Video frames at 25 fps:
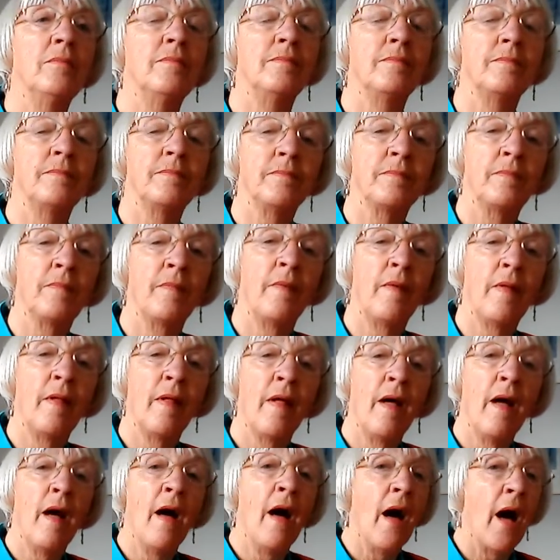
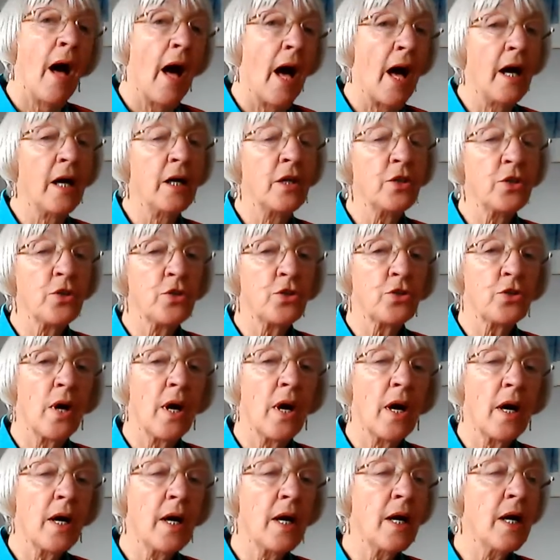And you
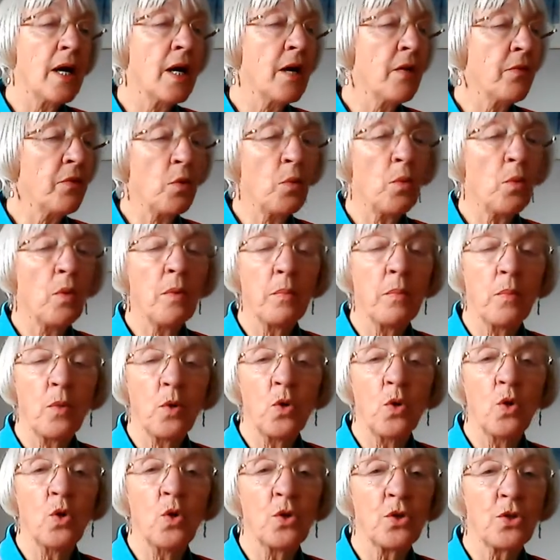try for one
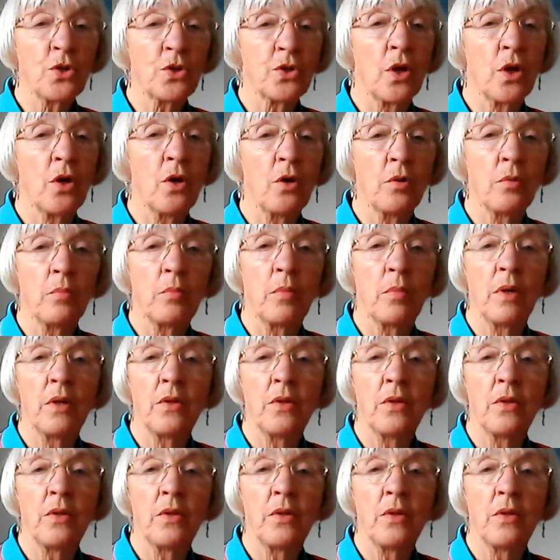more song,